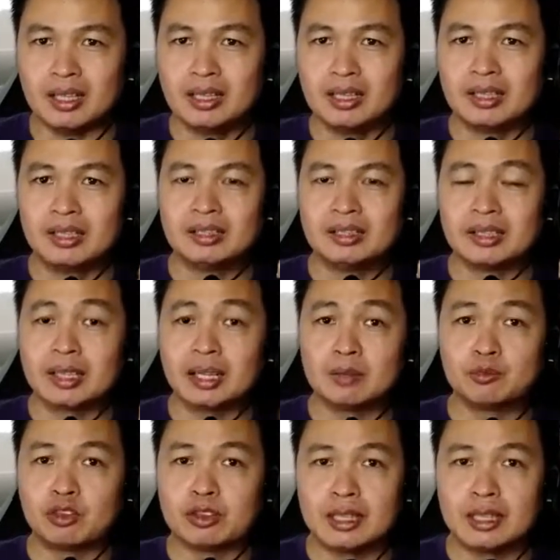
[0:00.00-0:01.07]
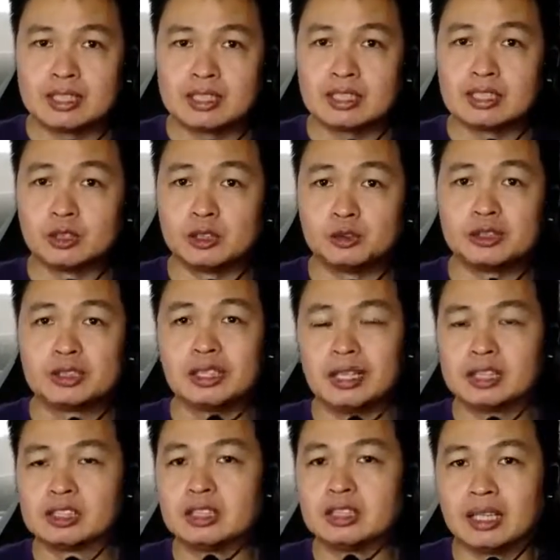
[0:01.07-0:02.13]
uh, they come for the lessons and during the
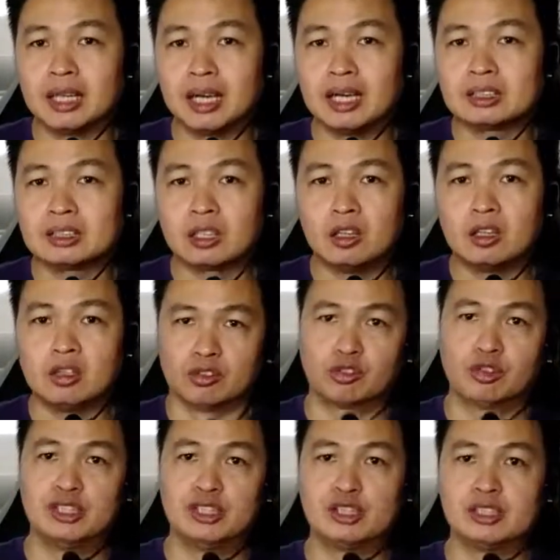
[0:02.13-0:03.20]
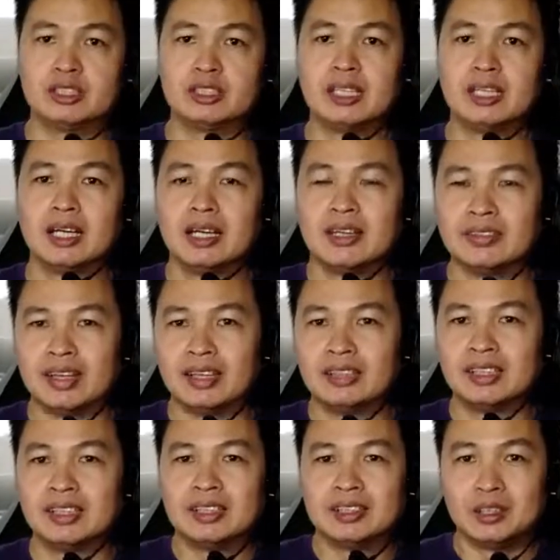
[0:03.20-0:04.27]
lesson they ask a lot of questions, then
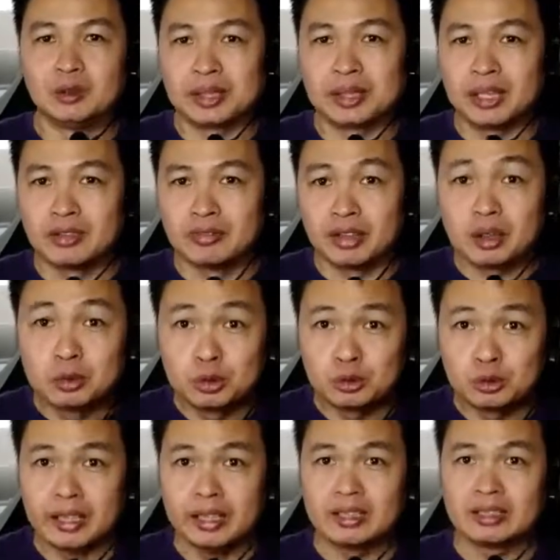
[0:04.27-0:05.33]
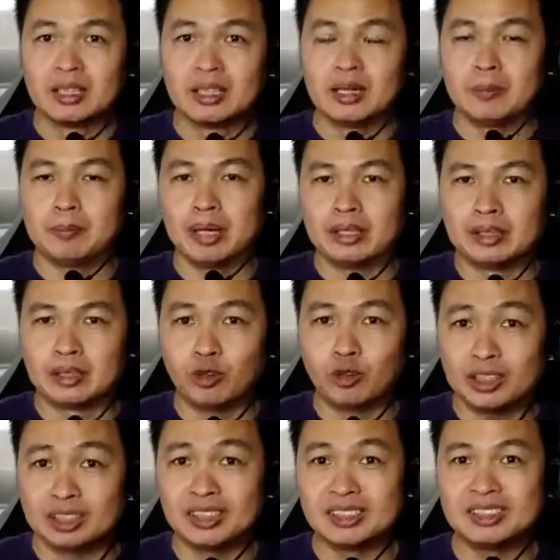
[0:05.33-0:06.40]
they will get a very good grade. But the
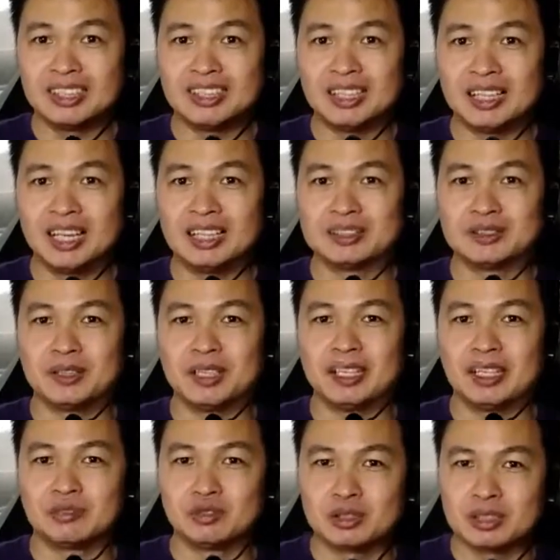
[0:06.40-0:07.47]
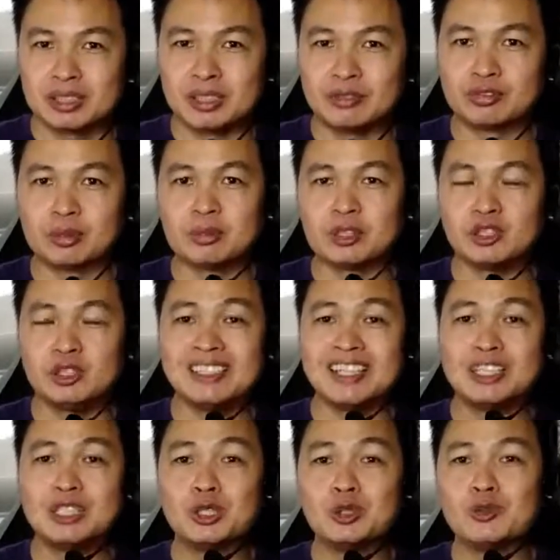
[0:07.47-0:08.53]
questions that they ask, right, have to stem from a
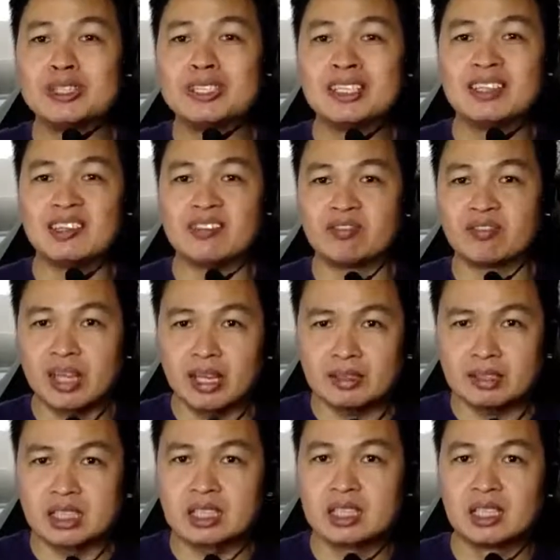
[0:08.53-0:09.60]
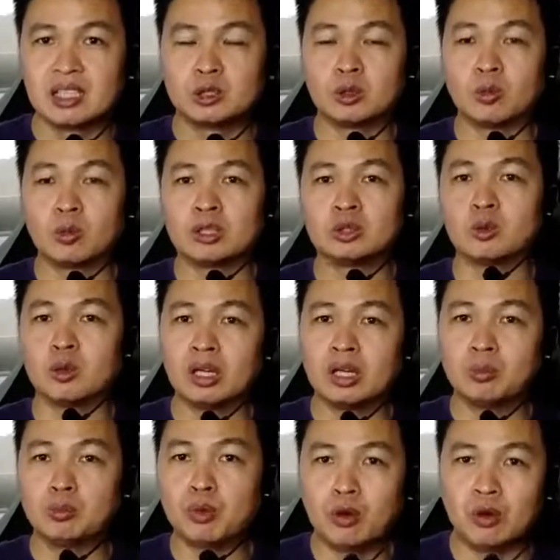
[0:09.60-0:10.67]
genuine intent to want to
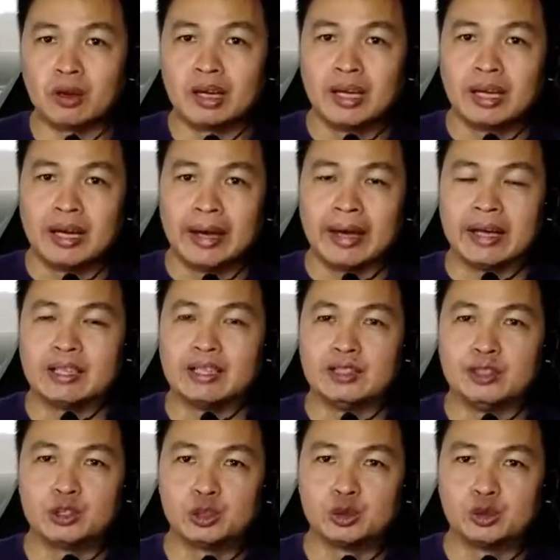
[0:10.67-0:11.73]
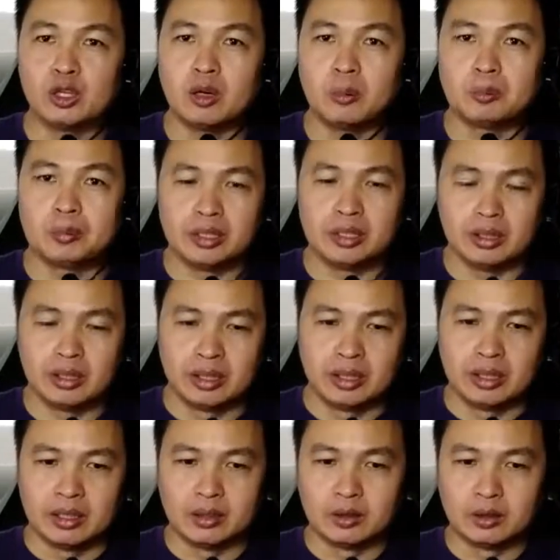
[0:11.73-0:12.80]
learn more. And it should not be,
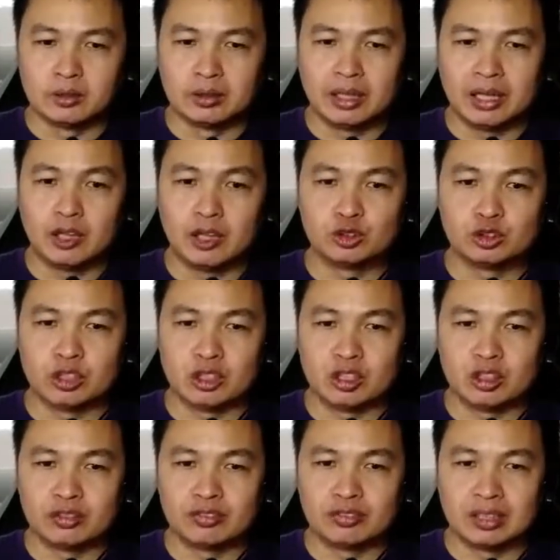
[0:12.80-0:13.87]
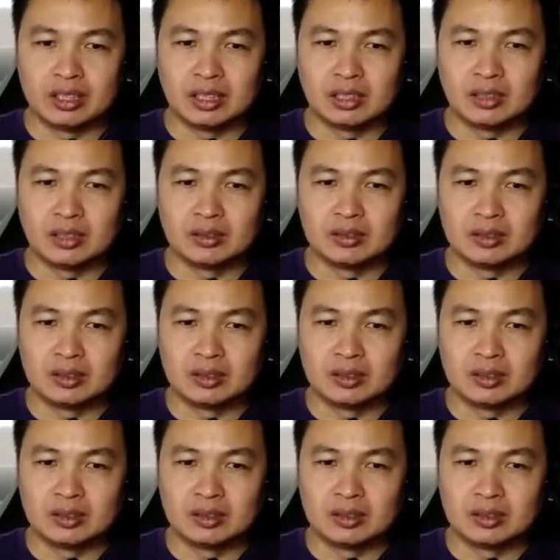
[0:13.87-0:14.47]
you know, out of uh,